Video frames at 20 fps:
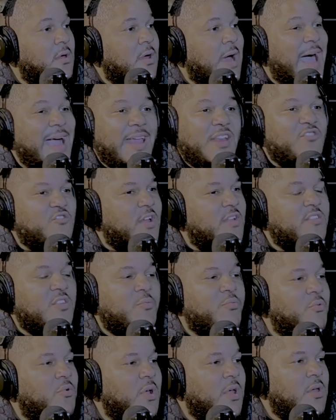I get straight to
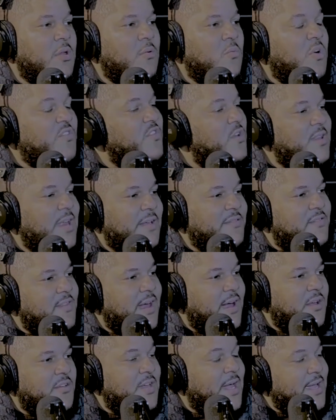the point. What's your
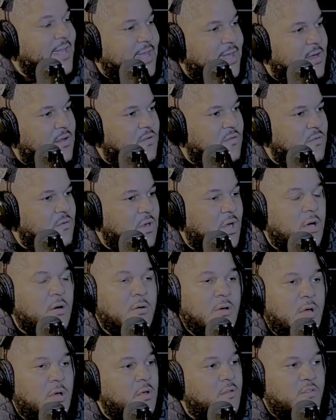lifestyle? You got kids?
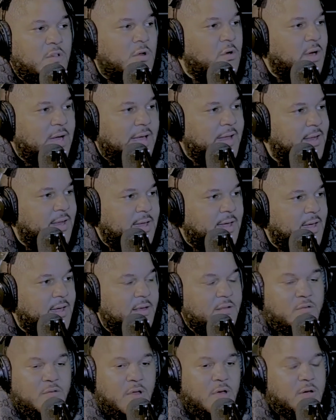No. So you don't got any
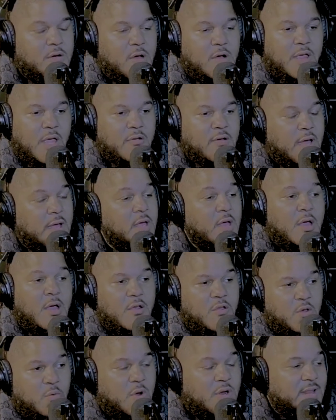kids? No. Okay, great.
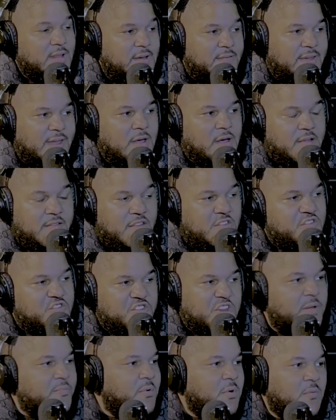You want to live here because it's
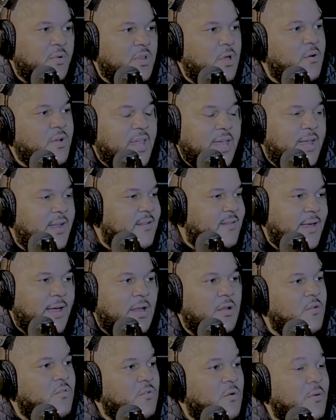cheaper with no kids. They
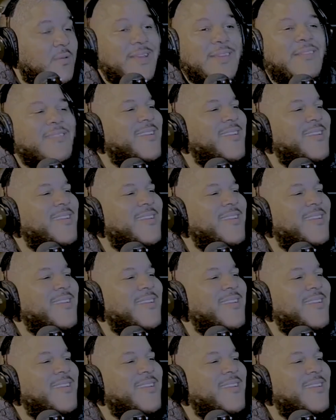got no school. You see,